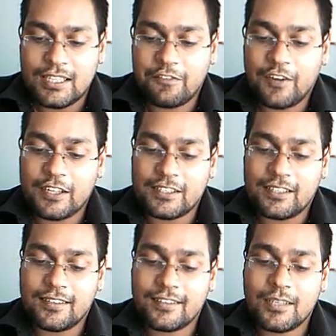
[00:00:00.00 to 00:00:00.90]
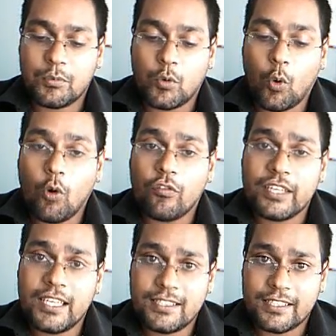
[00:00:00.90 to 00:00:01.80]
They felt that the systems were
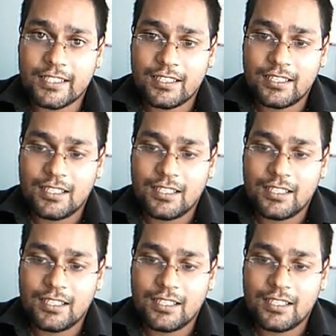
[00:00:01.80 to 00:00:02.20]
overheating